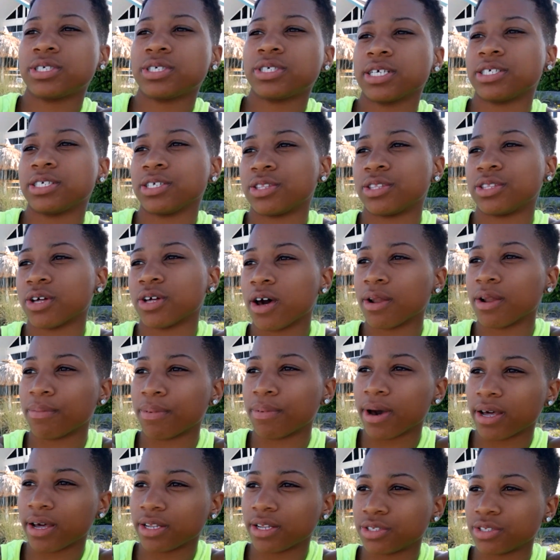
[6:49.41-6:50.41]
said she thought
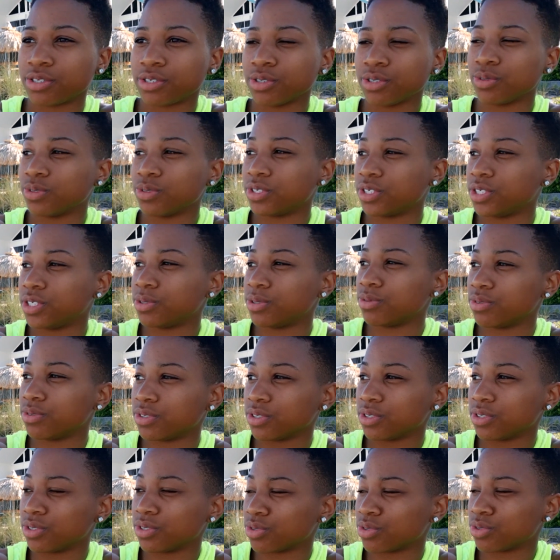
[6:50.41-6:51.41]
about it too, and she was
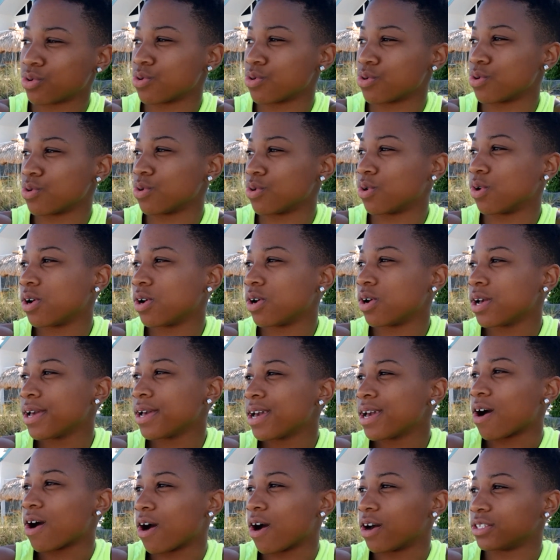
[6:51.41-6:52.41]
in school,
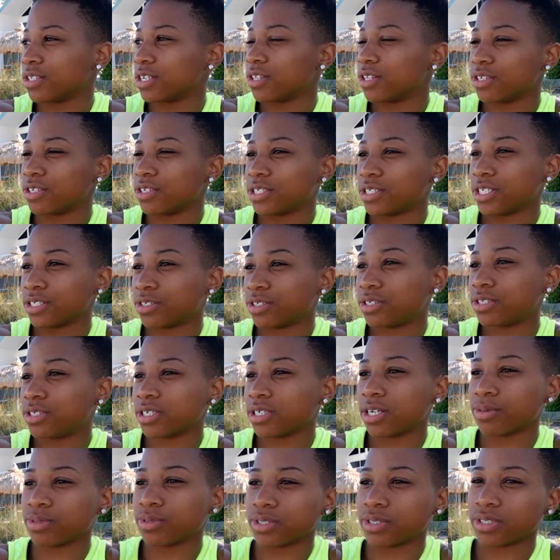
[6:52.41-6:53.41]
all this other shit. She
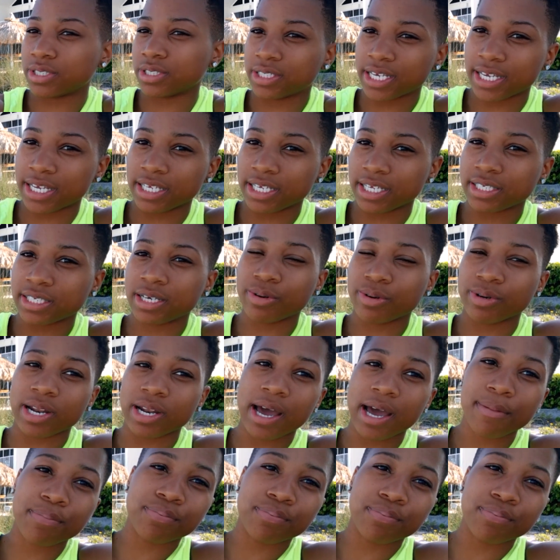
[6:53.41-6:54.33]
said it was a stage. When I